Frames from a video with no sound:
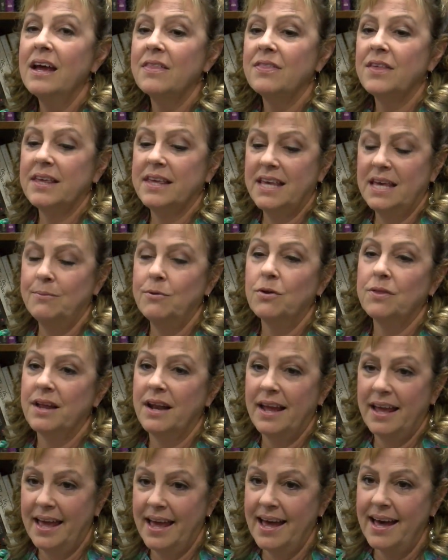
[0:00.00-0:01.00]
The chemo that
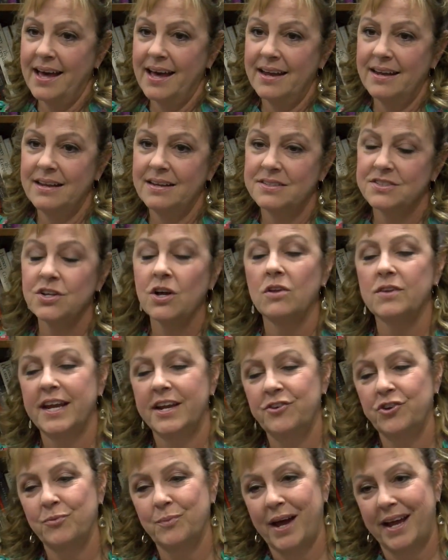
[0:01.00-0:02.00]
I had is called
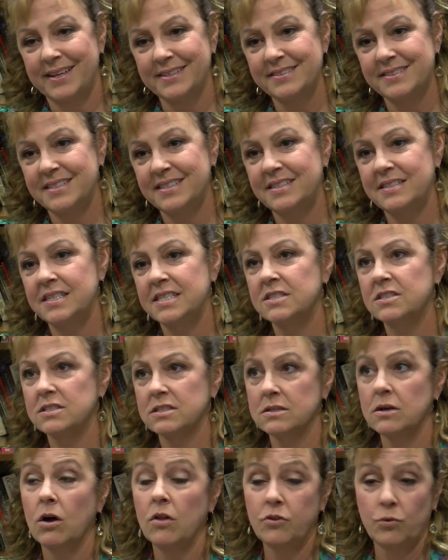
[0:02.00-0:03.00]
adriamycin. It's
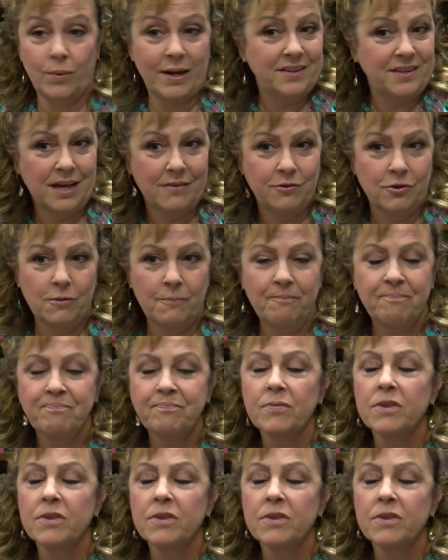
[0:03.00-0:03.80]
called the Red Devil.